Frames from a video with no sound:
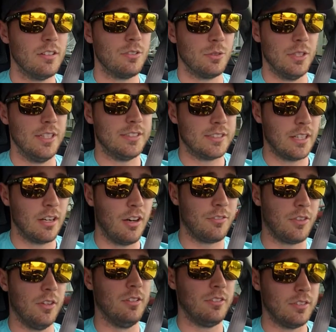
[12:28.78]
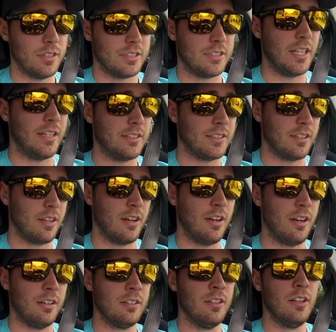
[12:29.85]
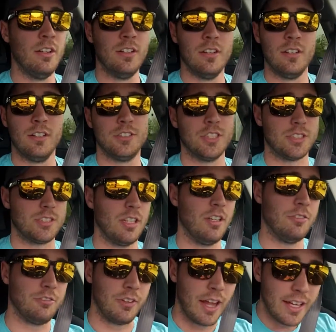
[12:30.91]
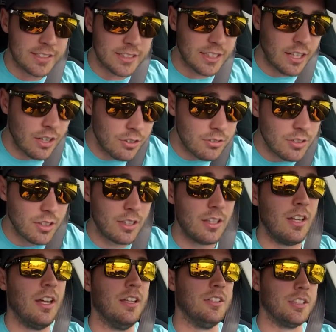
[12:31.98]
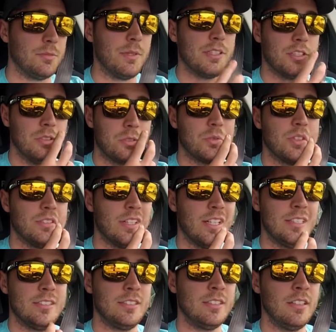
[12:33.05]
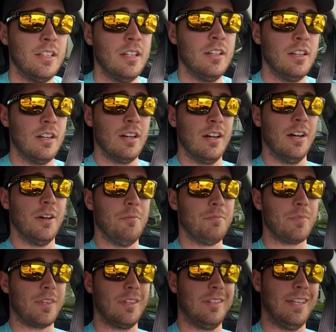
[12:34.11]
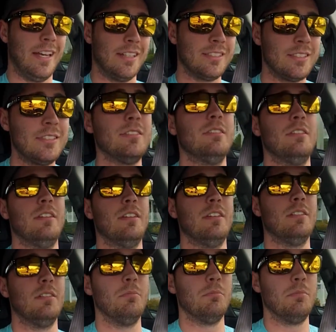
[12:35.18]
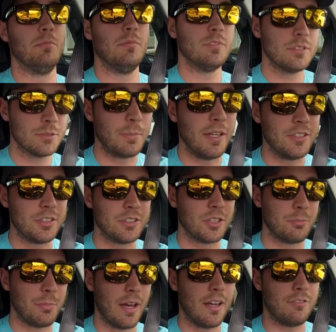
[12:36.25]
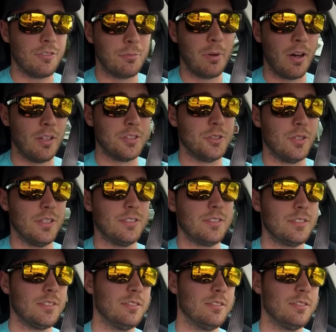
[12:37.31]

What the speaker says: the stance of the car. Just flattens it out and just makes it look real nice. Yes, spacers are bad for ball joints,